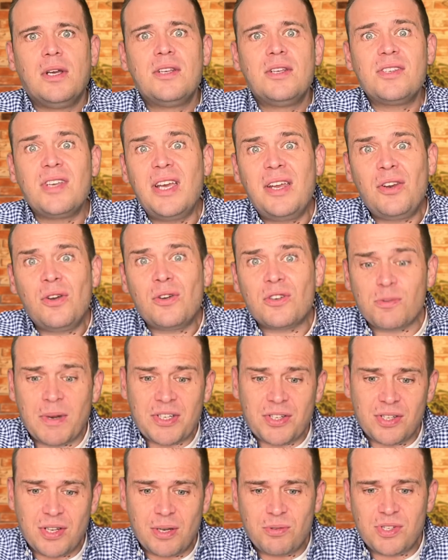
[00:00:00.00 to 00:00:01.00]
So yeah, not as
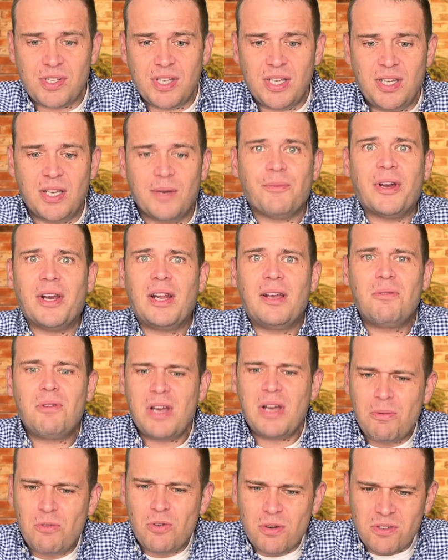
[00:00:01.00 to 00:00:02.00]
much as I was thinking, really.
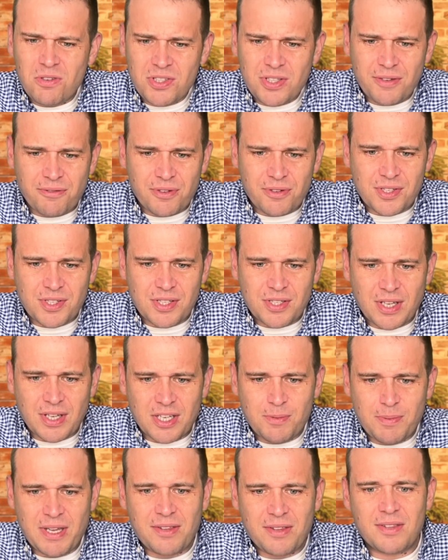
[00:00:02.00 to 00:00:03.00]
What difference is that?
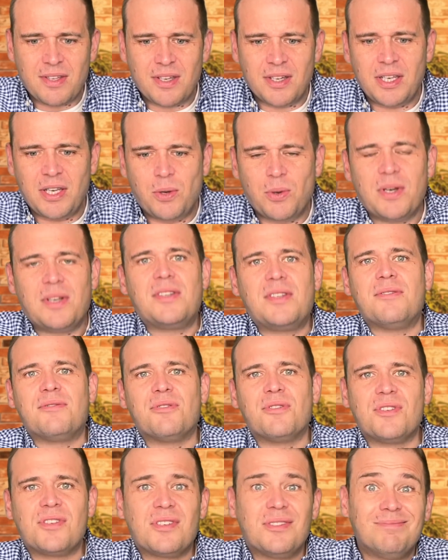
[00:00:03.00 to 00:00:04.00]
It's about a 30 quid
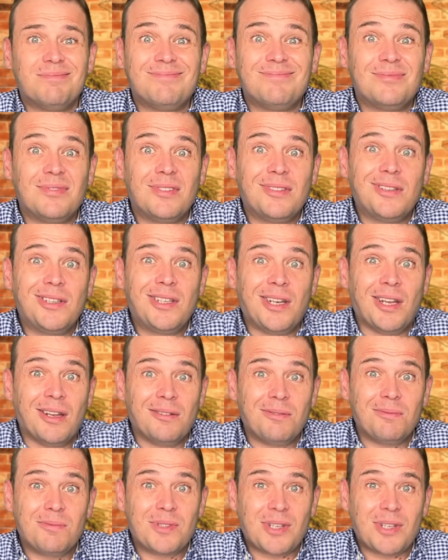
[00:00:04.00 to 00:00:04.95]
difference, isn't it?